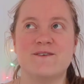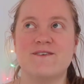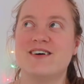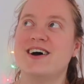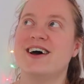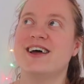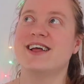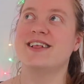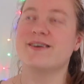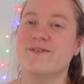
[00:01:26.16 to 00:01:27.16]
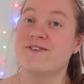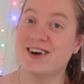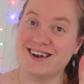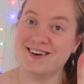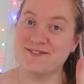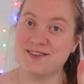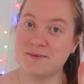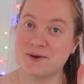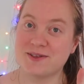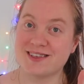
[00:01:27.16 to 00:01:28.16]
was one of the
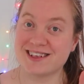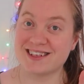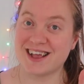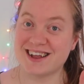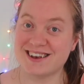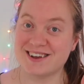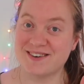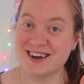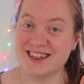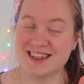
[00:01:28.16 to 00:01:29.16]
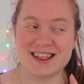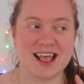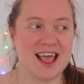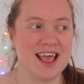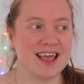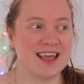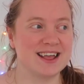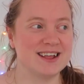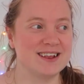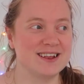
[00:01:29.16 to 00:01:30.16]
most exciting ones
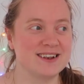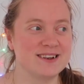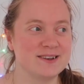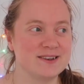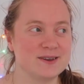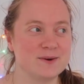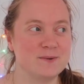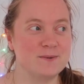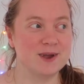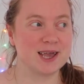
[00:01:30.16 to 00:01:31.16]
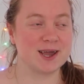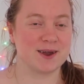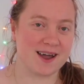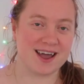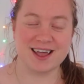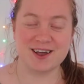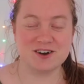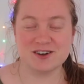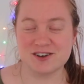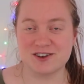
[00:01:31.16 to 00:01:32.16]
and where I
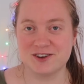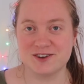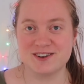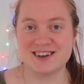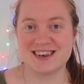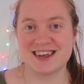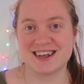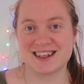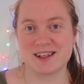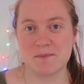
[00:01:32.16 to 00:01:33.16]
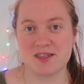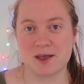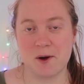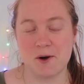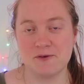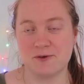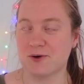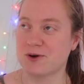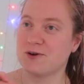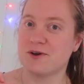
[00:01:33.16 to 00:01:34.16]
got to tick something off
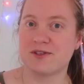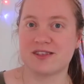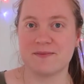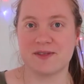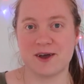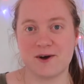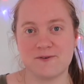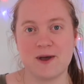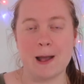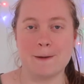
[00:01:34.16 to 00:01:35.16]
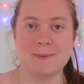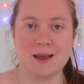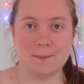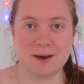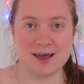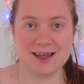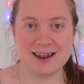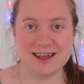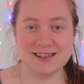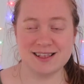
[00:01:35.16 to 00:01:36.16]
or cross something off my bucket
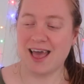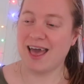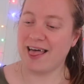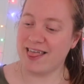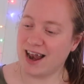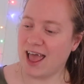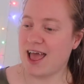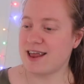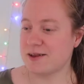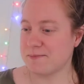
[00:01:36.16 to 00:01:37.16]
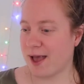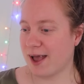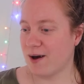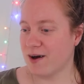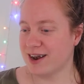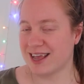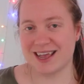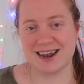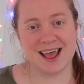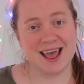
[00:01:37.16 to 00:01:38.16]
list and then add it back on
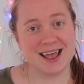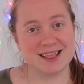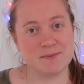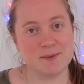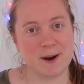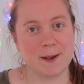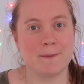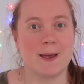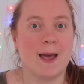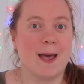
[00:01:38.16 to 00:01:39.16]
again at the bottom.